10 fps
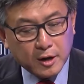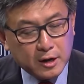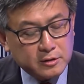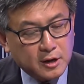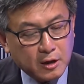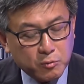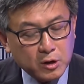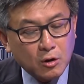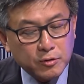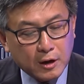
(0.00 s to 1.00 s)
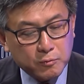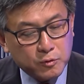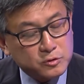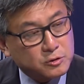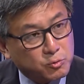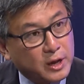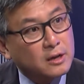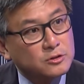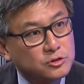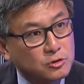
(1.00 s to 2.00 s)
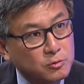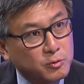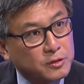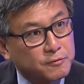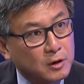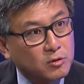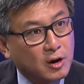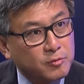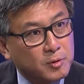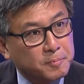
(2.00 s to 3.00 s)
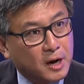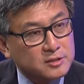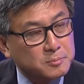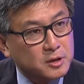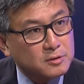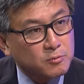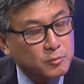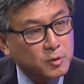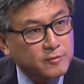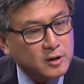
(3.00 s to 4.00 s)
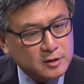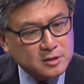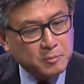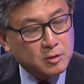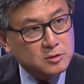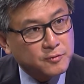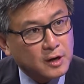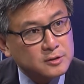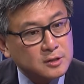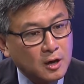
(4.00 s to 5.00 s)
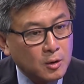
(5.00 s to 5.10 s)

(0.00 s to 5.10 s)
on it today. We know that there's great concern with the federal government possibly removing some of those funds.